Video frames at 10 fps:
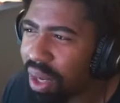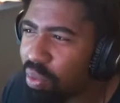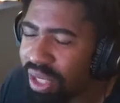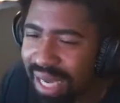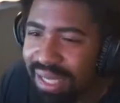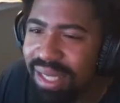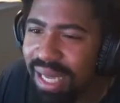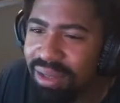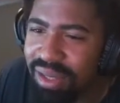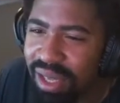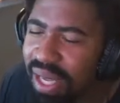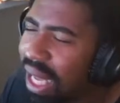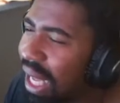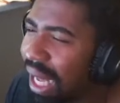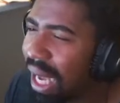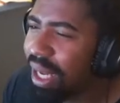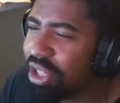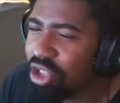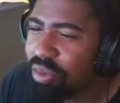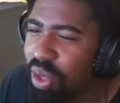We're testing out stuff. I
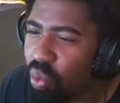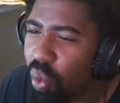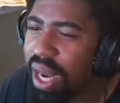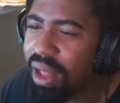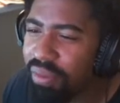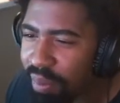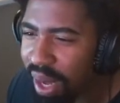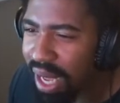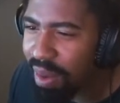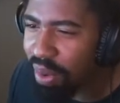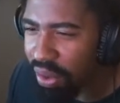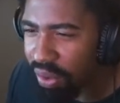shouldn't be waiting for my ammo.